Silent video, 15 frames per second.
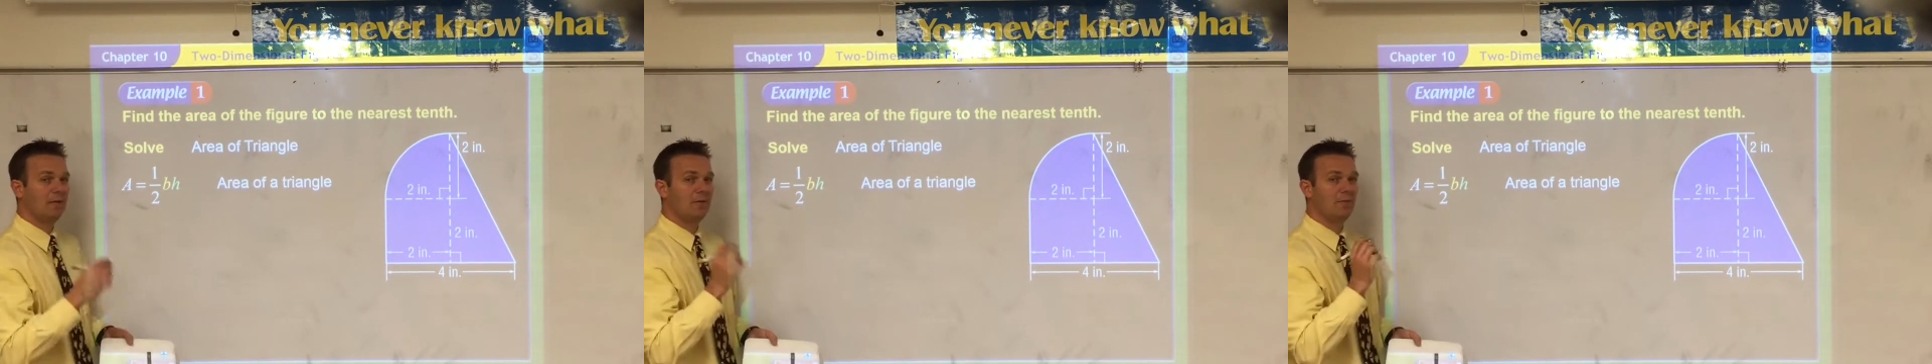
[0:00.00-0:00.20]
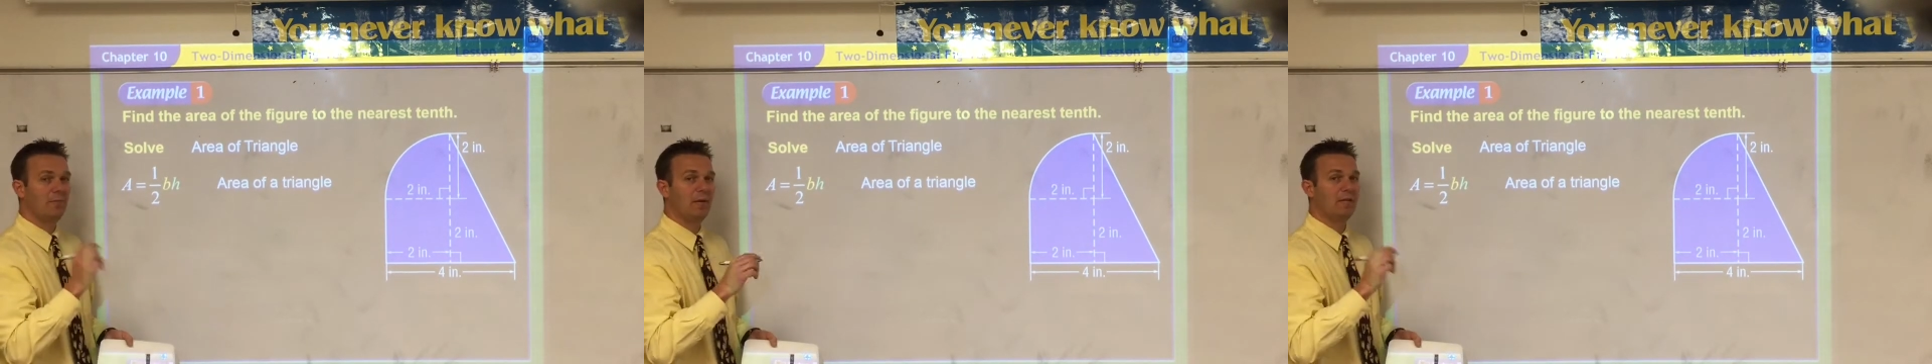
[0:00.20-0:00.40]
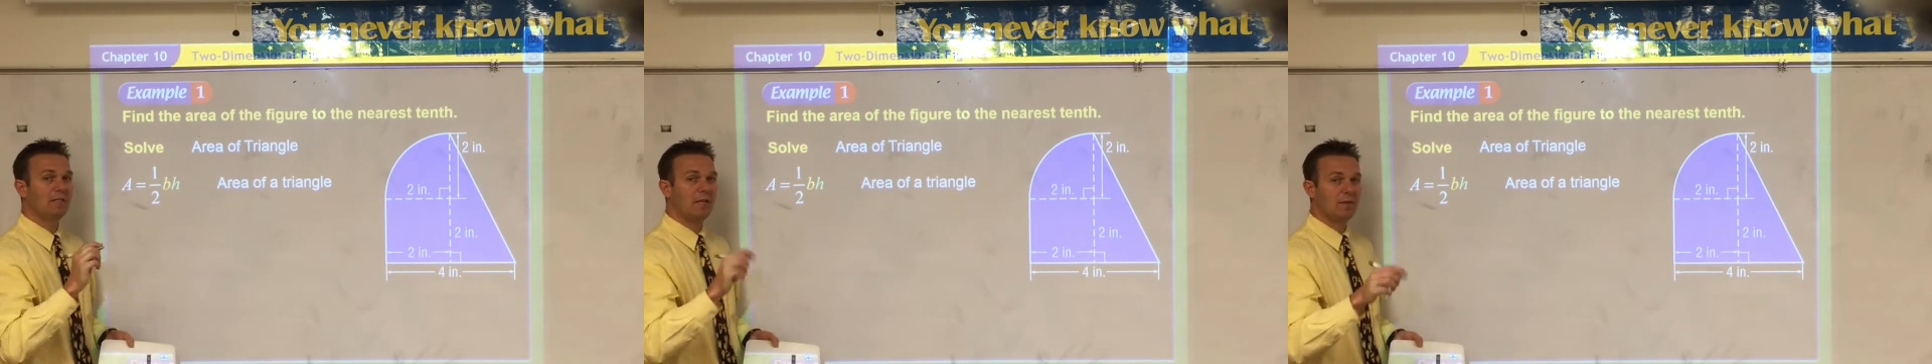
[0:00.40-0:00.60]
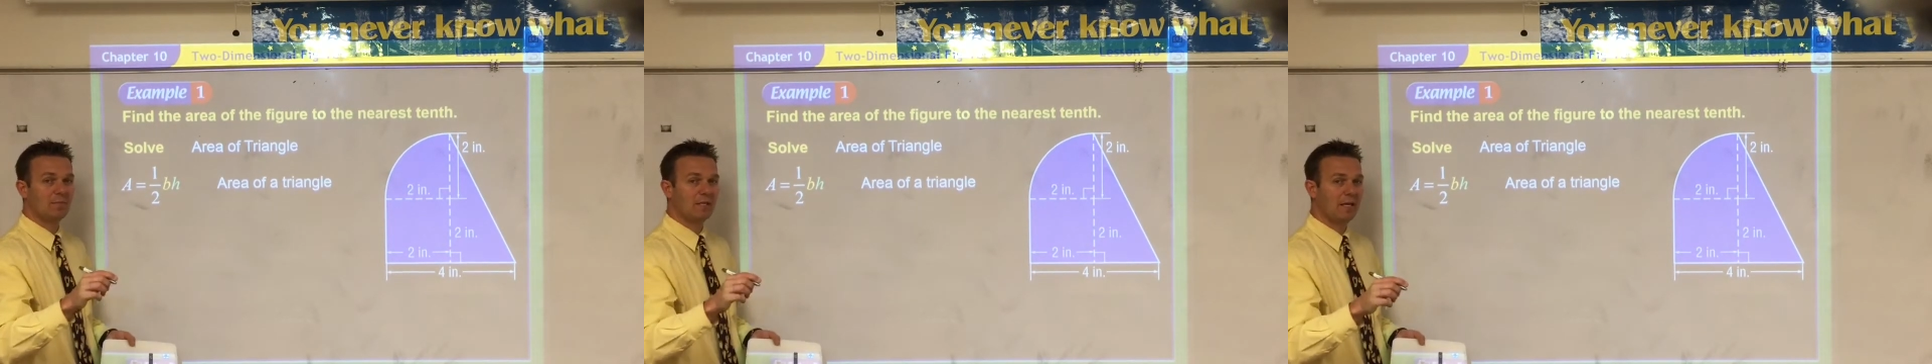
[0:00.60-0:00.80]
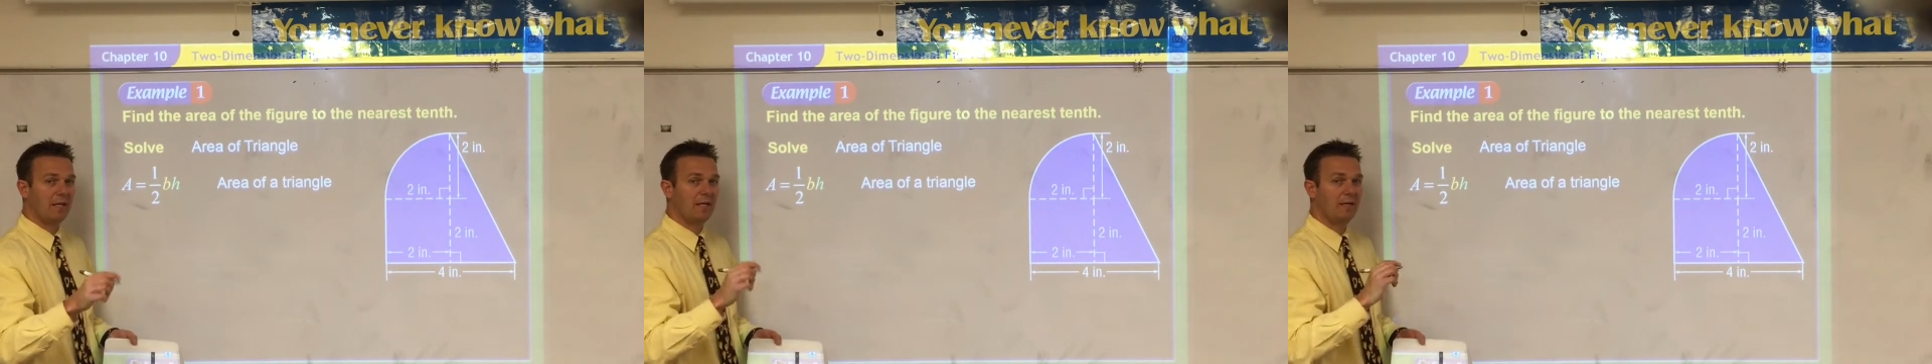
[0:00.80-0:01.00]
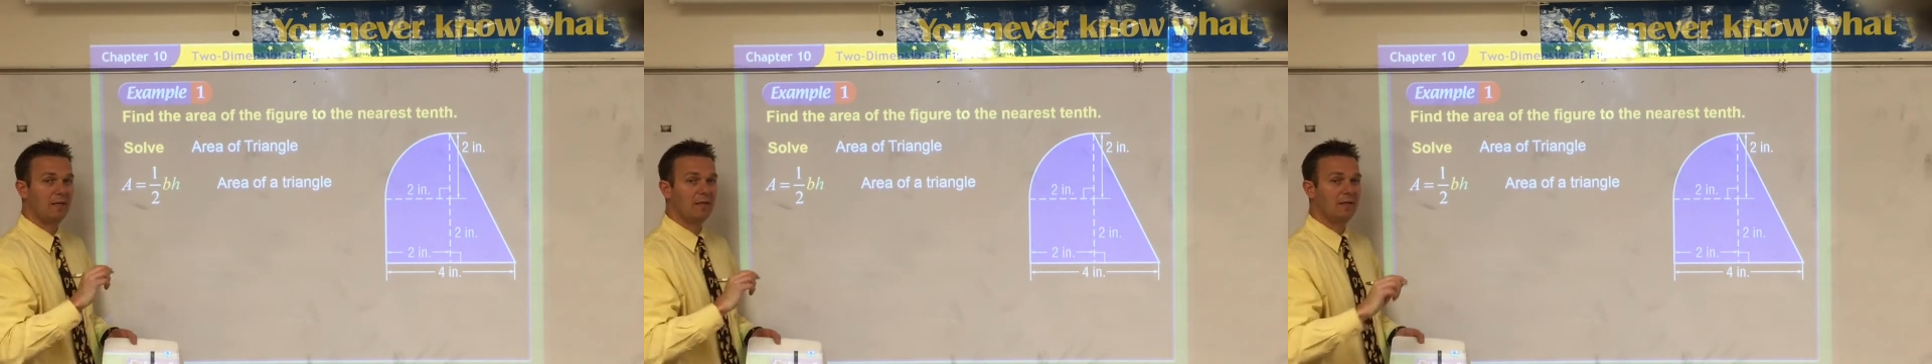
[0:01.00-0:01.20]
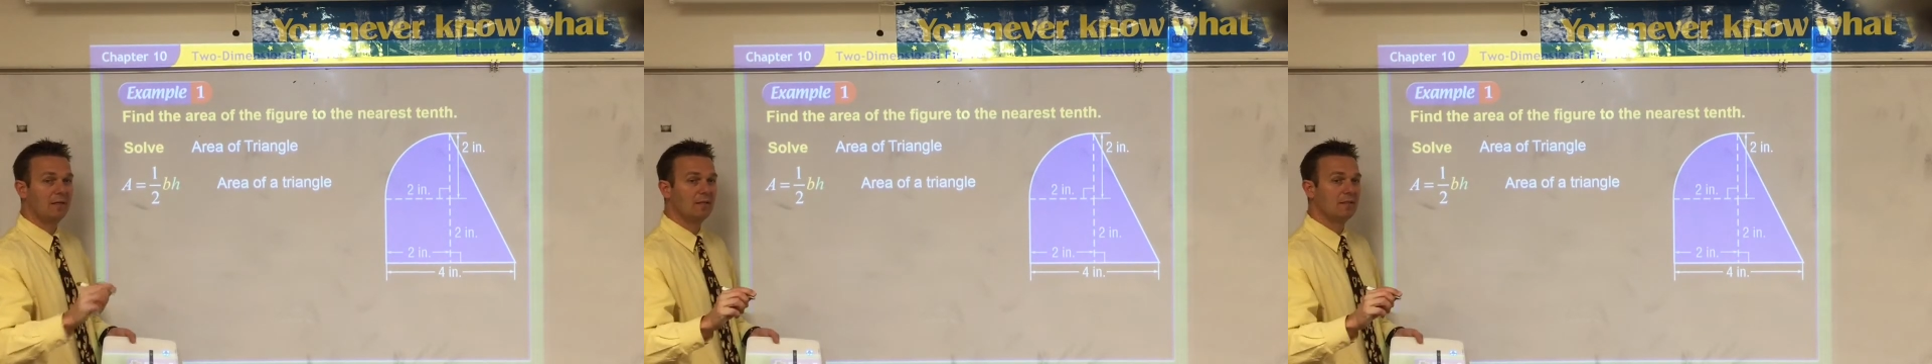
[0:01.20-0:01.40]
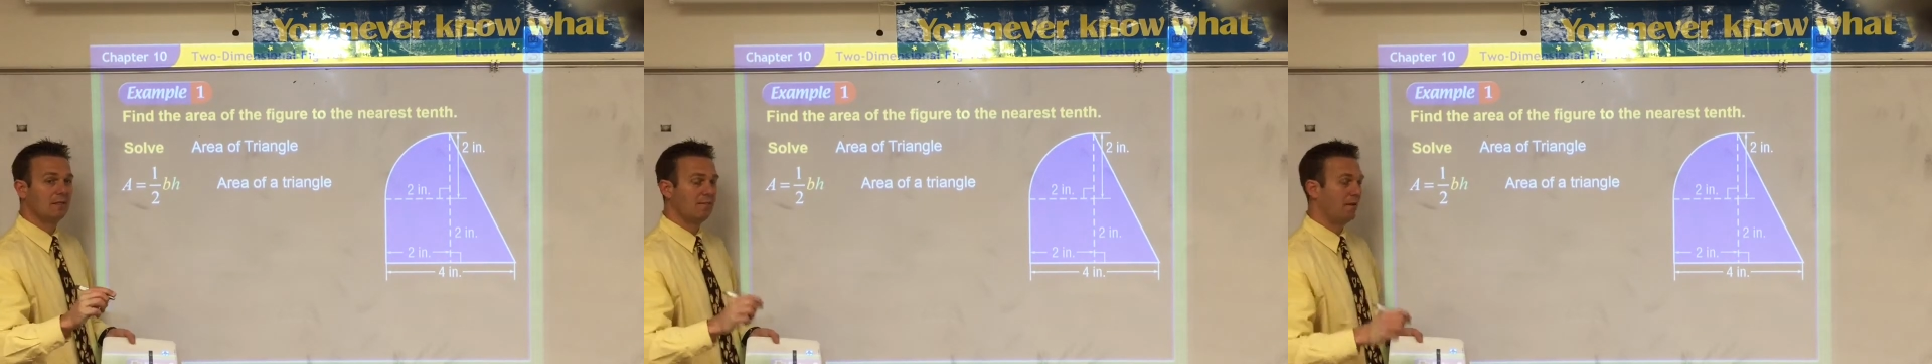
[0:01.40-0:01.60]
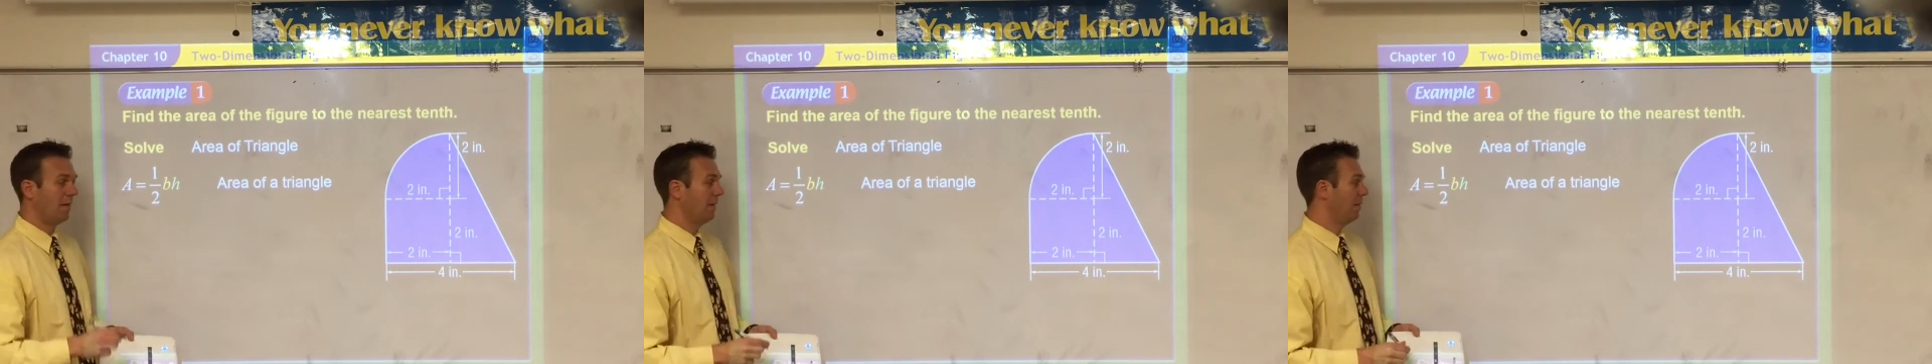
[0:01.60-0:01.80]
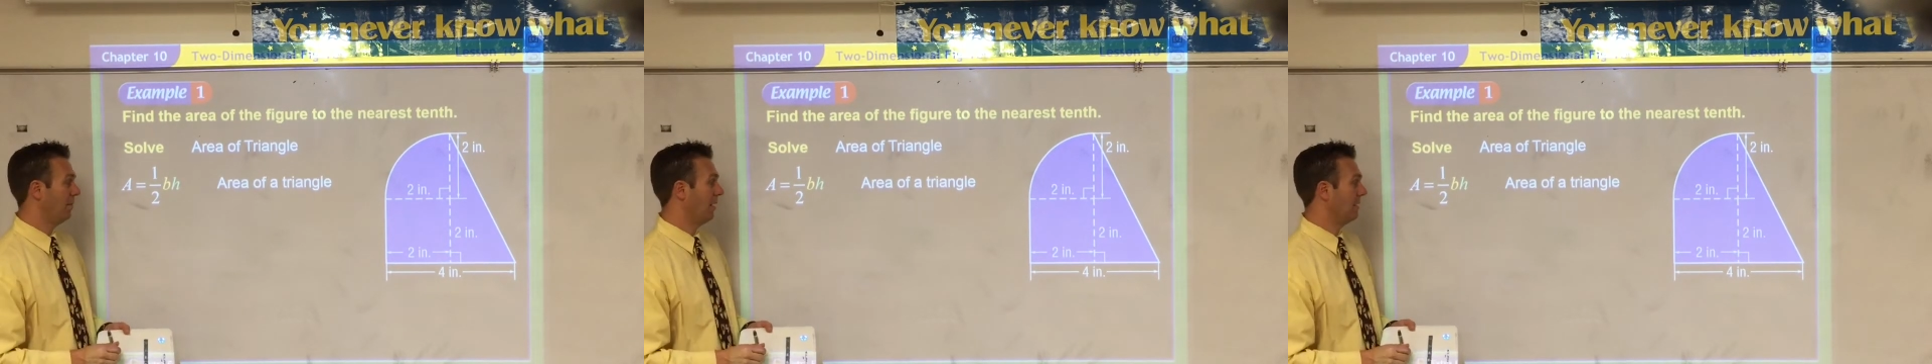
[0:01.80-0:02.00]
I do base times height
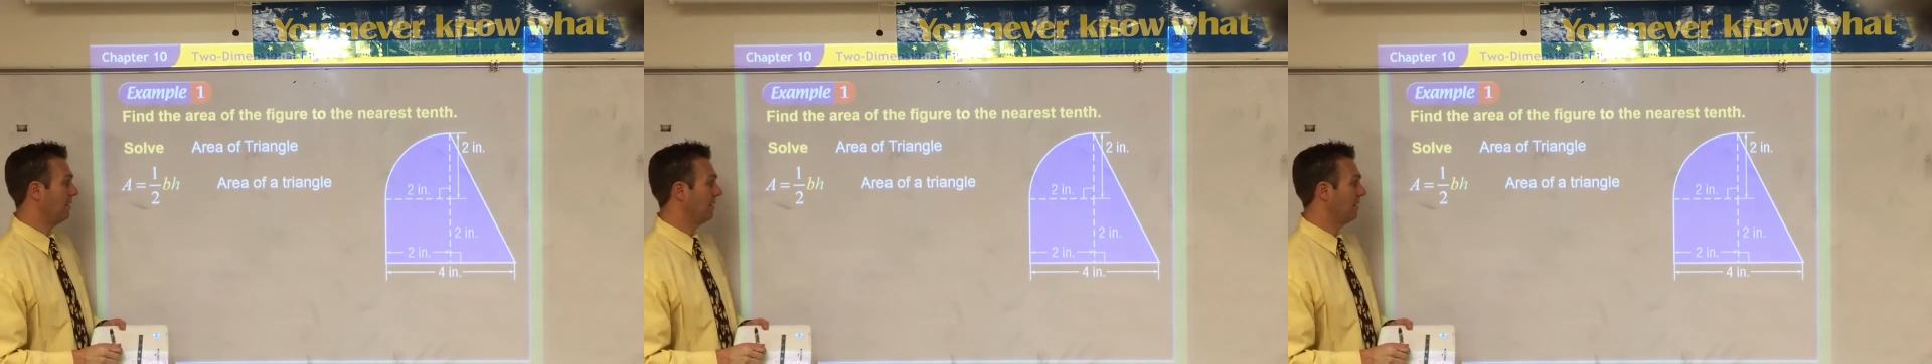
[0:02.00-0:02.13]
divided by